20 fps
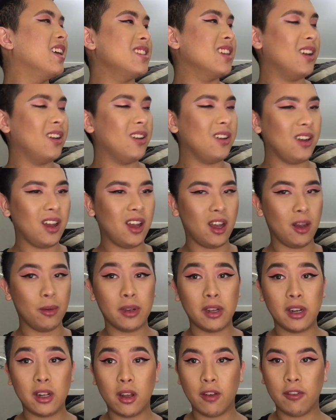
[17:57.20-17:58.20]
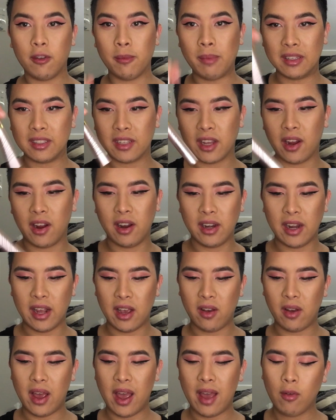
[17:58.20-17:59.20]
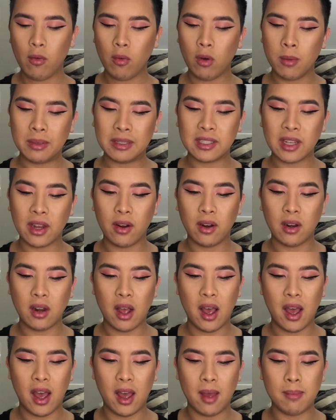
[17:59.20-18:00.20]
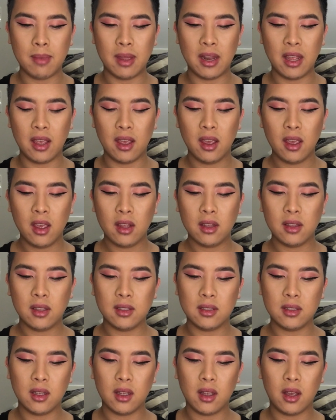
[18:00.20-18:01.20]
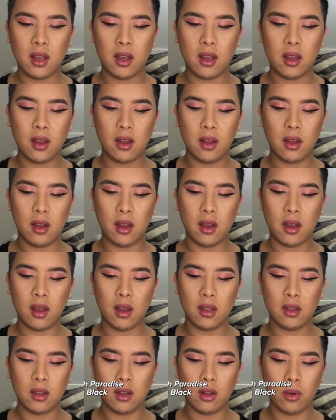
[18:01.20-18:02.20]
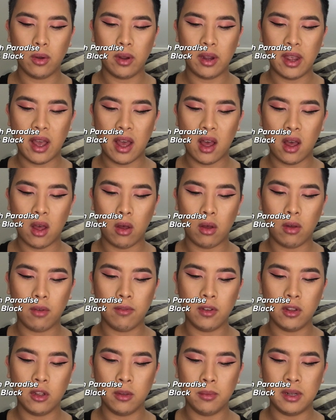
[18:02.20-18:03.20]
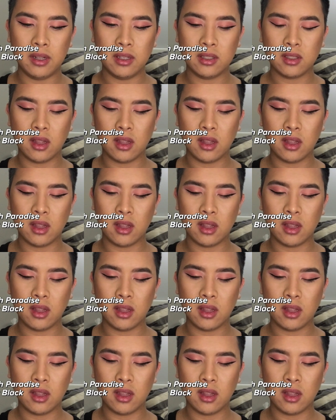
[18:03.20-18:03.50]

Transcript: so uh, we're gonna go for mascara now. I haven't worn mascara in a hot minute. This is uh, uh the L'Oreal Voluminous